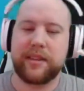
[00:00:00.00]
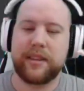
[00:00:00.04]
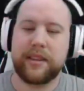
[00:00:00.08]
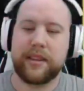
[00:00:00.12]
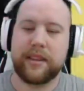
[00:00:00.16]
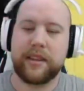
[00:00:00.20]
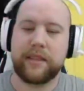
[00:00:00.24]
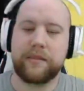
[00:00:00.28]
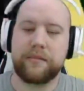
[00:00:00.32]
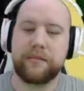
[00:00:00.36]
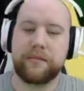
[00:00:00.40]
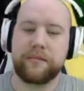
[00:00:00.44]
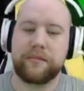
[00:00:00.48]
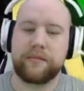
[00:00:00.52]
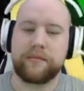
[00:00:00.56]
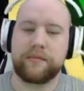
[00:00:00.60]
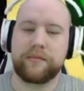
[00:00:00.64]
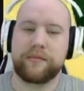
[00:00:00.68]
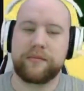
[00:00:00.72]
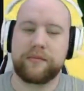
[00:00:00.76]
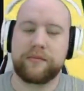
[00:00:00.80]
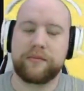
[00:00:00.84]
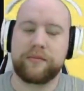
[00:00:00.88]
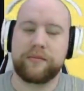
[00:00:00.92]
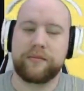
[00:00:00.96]
them
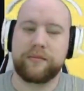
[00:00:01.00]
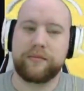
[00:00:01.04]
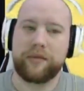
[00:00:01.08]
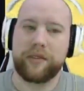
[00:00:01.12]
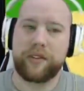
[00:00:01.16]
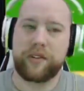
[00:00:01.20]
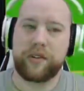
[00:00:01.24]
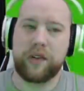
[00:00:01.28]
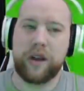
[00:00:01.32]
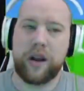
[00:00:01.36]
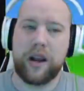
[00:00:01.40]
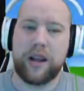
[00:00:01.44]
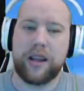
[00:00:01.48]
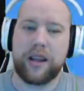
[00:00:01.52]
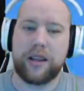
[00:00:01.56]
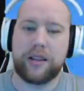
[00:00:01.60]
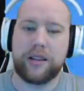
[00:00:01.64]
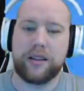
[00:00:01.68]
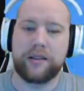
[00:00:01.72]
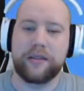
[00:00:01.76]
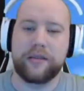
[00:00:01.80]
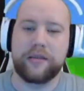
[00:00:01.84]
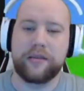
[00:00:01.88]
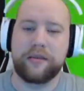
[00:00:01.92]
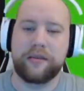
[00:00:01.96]
try
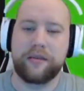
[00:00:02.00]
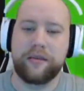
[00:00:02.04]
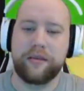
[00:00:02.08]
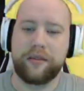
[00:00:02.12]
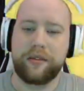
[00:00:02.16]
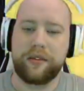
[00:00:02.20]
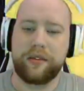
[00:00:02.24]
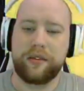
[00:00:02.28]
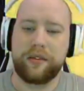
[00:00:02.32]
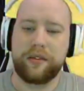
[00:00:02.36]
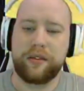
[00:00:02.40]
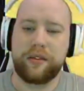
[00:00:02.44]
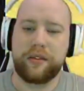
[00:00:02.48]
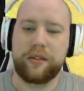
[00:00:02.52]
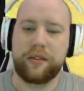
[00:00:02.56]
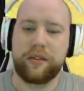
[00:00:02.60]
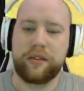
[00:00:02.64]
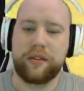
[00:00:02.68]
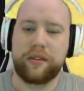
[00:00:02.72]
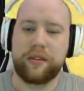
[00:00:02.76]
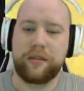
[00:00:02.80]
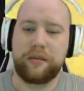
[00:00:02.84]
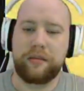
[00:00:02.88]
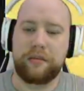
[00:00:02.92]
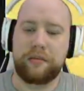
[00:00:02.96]
and
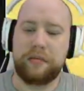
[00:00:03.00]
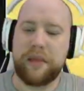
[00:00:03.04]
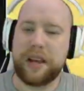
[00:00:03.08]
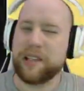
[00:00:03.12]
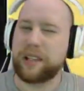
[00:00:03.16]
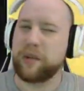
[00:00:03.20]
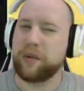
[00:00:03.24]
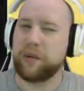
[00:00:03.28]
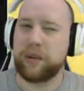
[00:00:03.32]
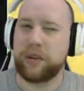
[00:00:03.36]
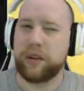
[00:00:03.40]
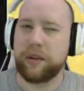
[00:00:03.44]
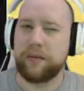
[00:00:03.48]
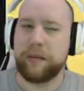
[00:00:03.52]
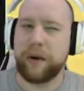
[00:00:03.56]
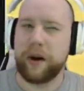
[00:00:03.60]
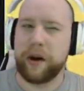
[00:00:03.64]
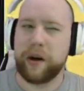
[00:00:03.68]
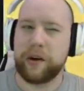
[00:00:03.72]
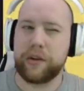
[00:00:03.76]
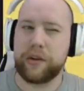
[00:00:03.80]
mess with the Mario